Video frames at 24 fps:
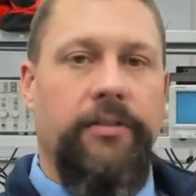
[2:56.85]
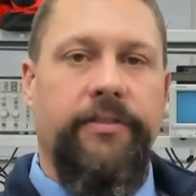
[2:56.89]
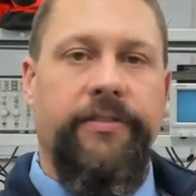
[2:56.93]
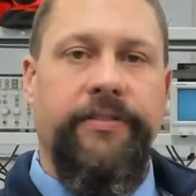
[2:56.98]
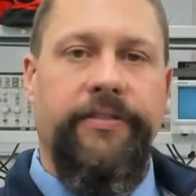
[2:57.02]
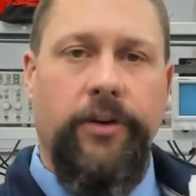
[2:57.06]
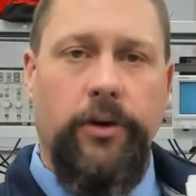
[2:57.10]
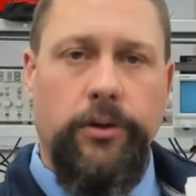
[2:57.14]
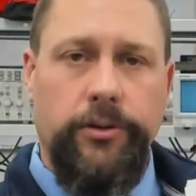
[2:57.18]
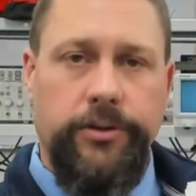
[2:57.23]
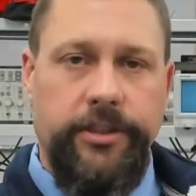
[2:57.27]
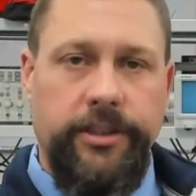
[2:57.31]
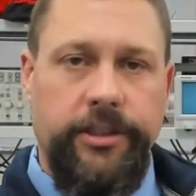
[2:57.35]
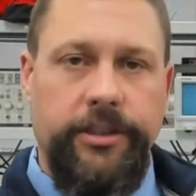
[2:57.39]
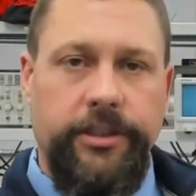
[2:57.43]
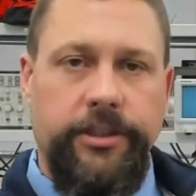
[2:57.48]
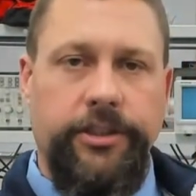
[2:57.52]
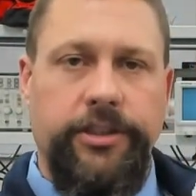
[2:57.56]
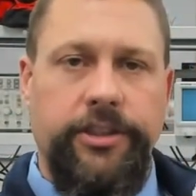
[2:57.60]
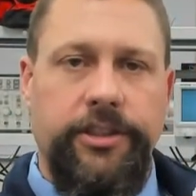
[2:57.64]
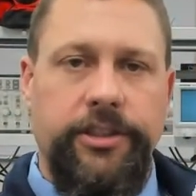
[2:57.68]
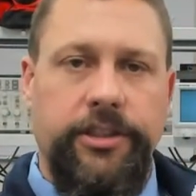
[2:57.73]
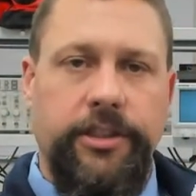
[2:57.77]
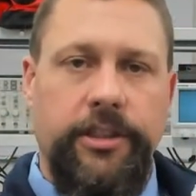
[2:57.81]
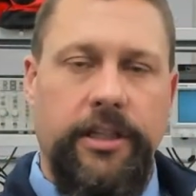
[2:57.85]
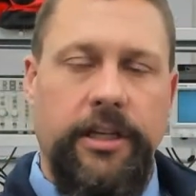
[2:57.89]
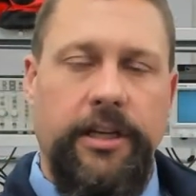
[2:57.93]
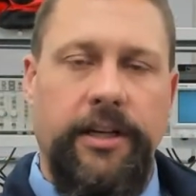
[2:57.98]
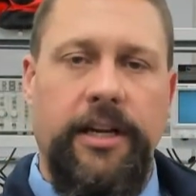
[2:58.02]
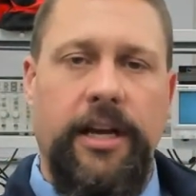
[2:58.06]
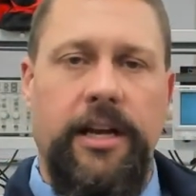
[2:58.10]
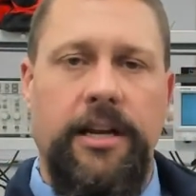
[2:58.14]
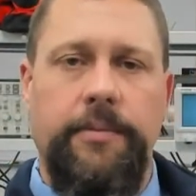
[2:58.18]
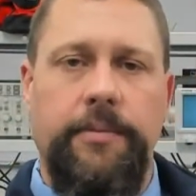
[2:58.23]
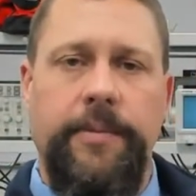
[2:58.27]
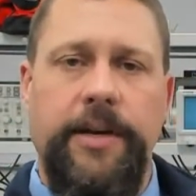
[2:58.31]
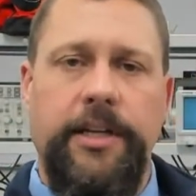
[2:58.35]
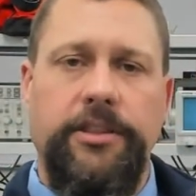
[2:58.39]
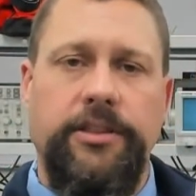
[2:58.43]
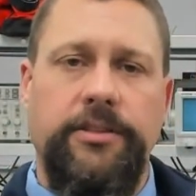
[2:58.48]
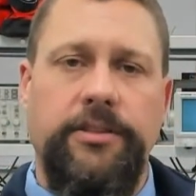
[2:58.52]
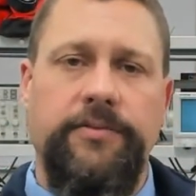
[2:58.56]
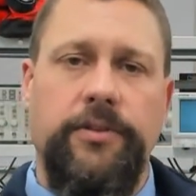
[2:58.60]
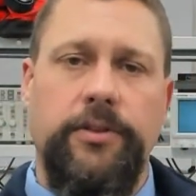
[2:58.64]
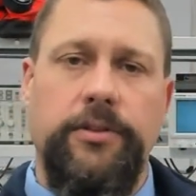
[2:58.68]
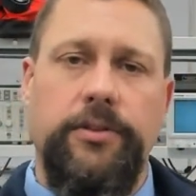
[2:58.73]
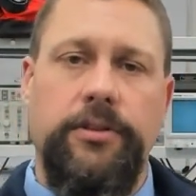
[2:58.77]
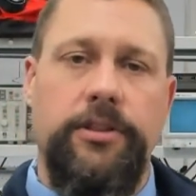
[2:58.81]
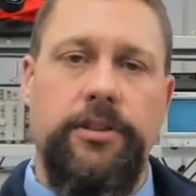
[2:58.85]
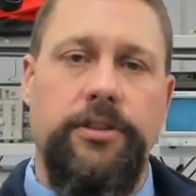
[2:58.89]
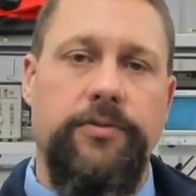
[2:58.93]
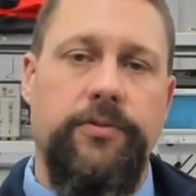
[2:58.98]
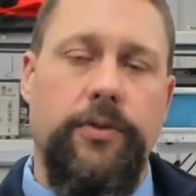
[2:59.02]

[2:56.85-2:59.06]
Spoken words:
voltage, and I kind of mentioned voltage.